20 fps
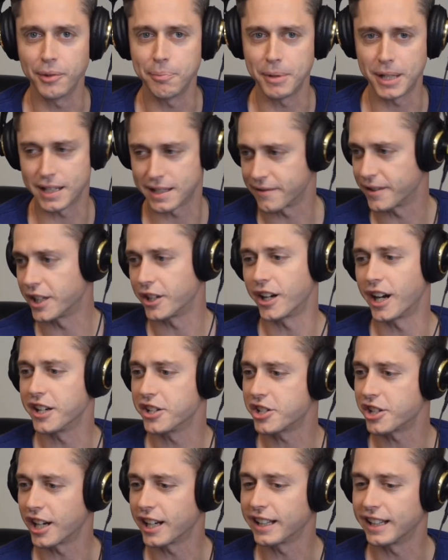because of underage
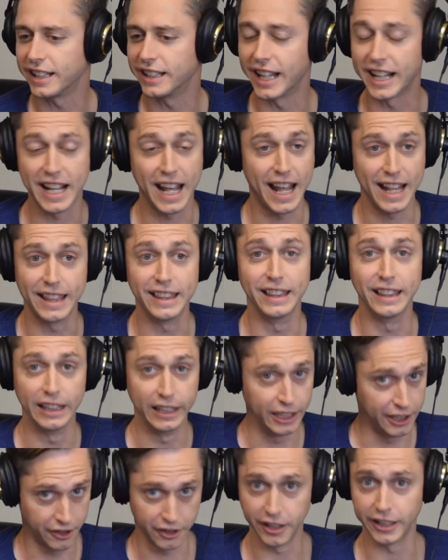drinking. Like, that
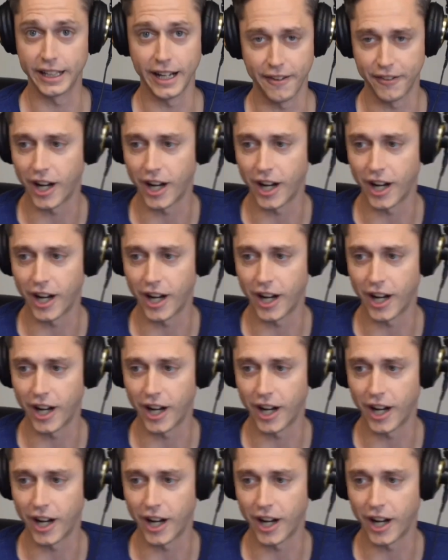literally never